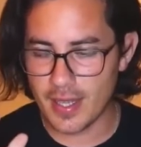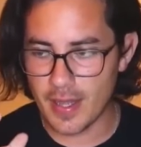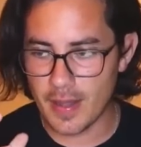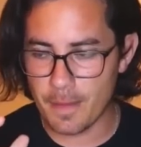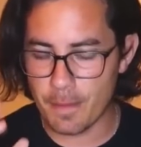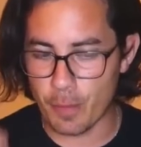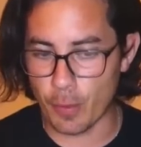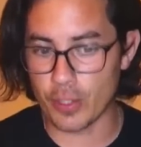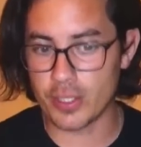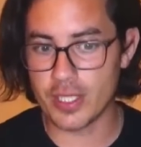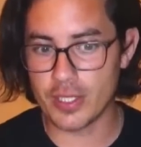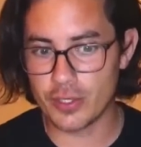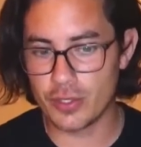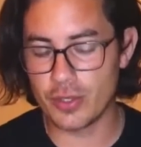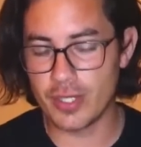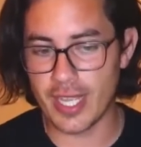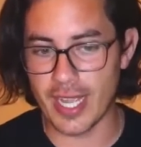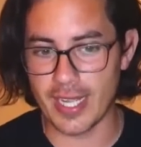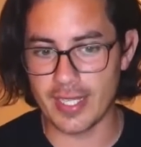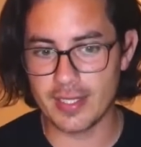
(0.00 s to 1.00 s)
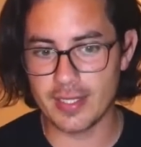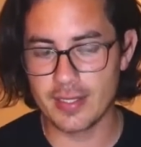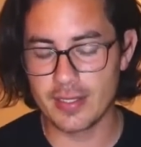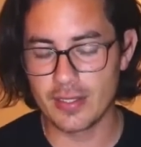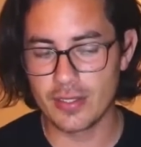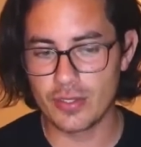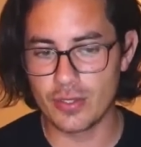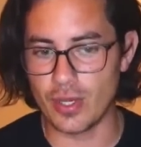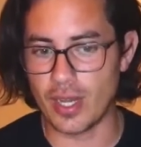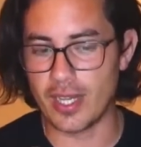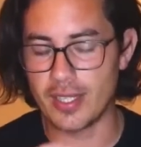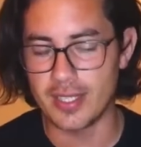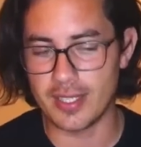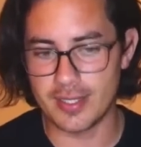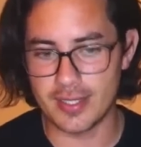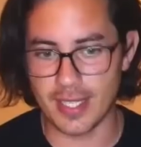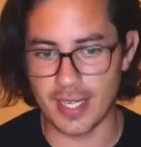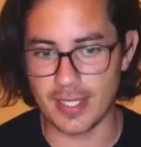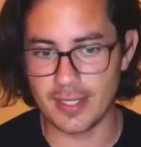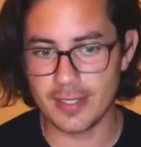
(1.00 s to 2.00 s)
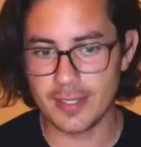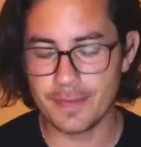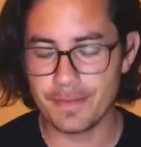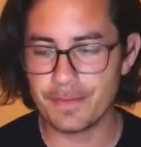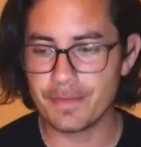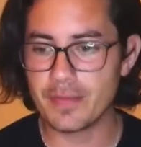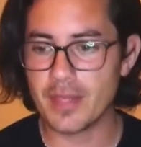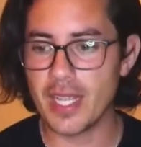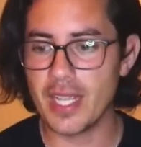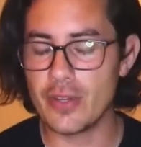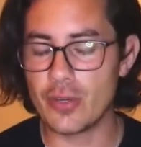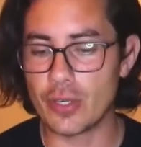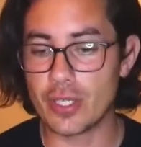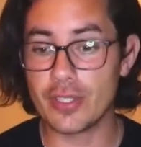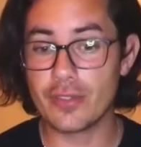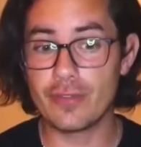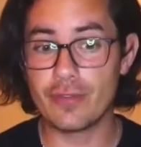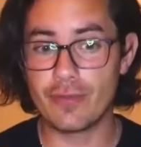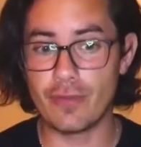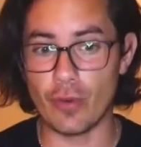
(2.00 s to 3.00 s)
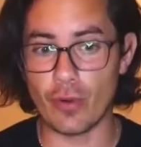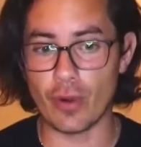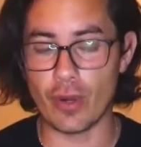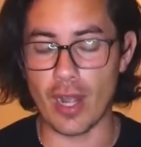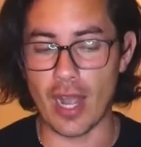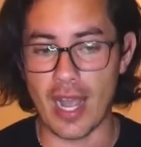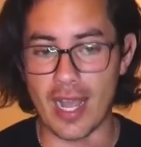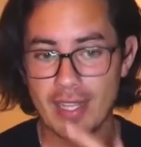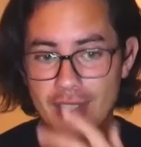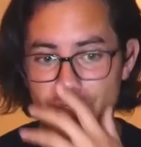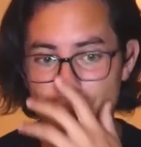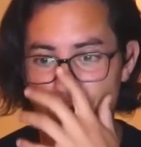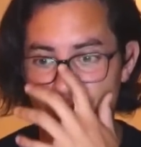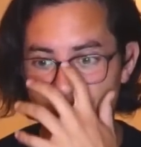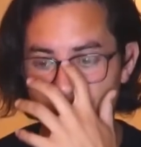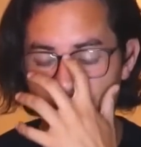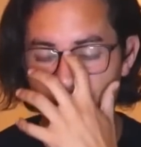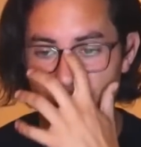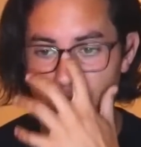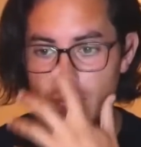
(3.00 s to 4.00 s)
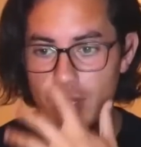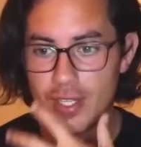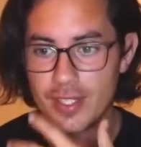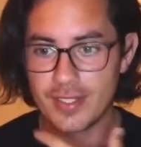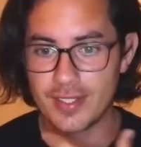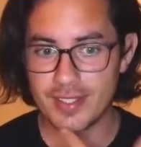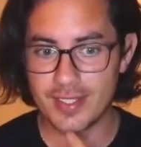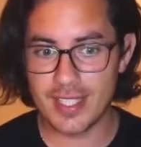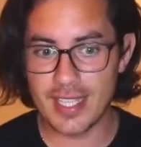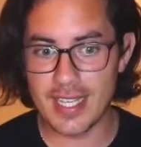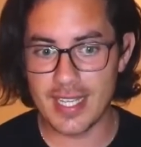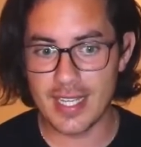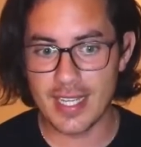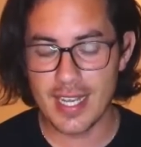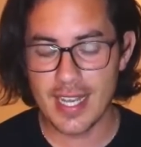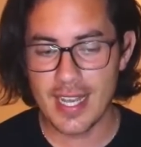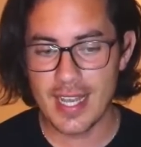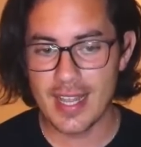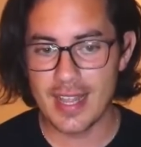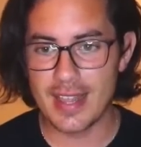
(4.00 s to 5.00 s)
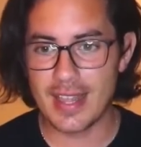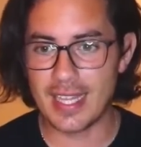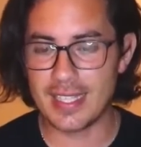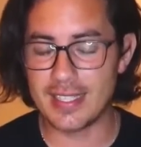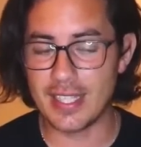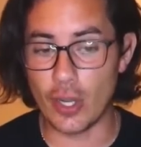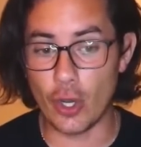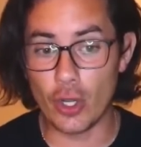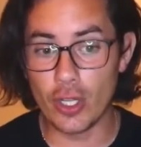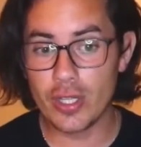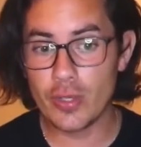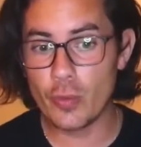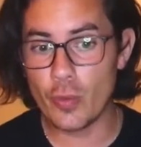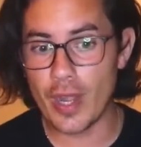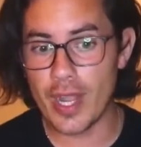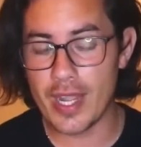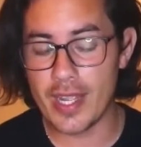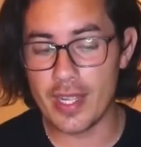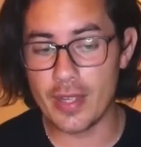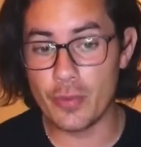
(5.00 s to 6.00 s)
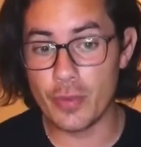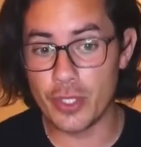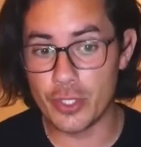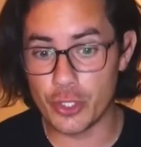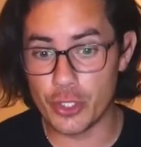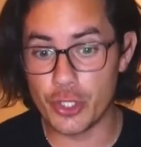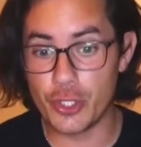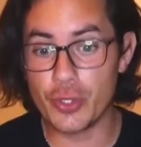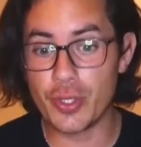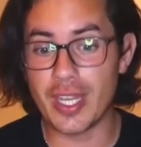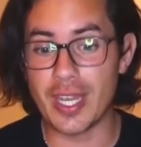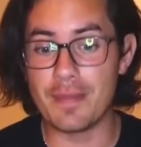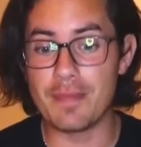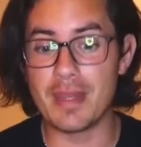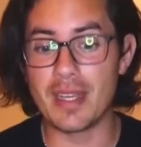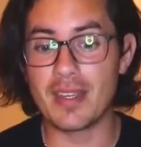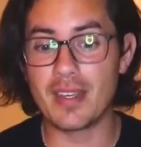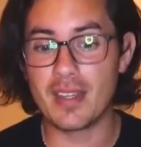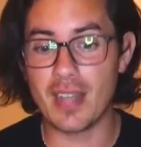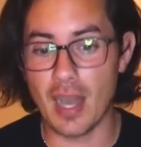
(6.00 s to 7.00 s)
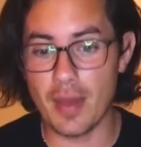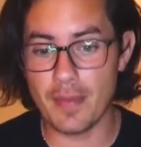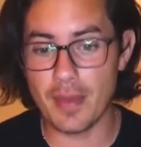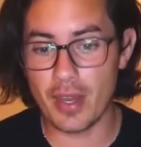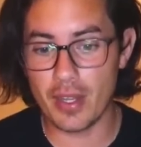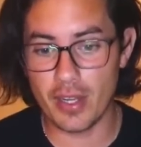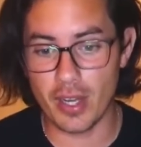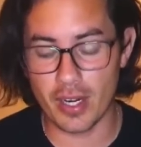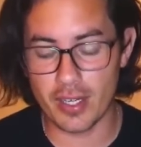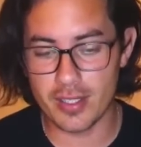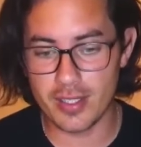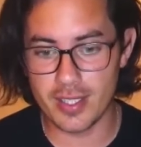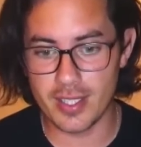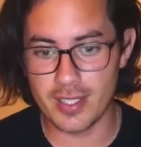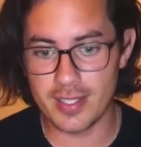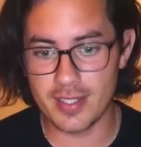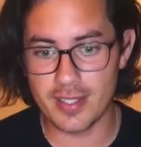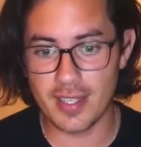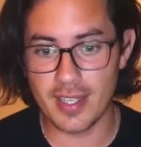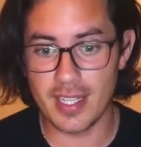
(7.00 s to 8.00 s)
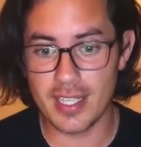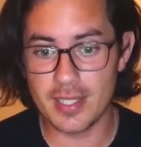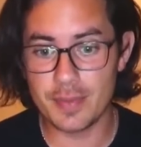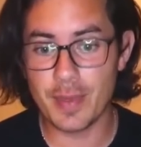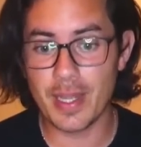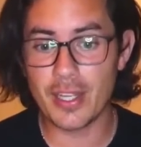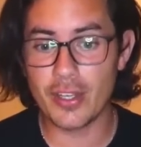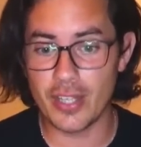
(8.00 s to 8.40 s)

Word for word: important to understand in order for us to see that the only way in which you can become an artist is by